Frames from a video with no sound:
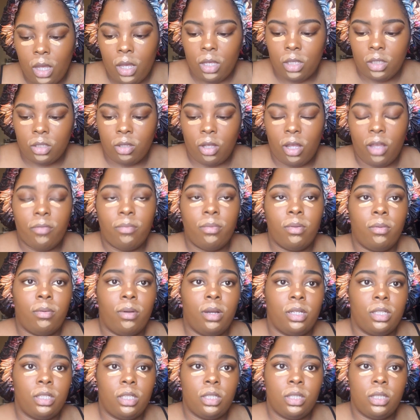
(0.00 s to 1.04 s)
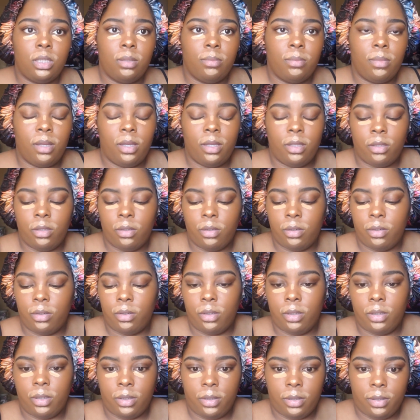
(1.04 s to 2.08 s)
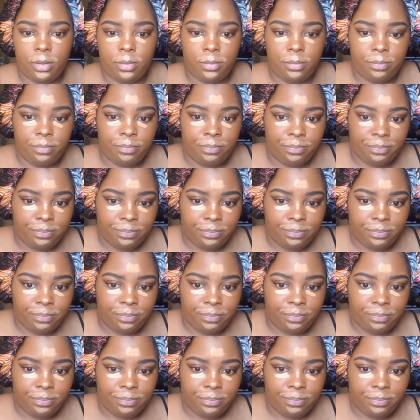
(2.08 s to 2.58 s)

So I've been watching some other um,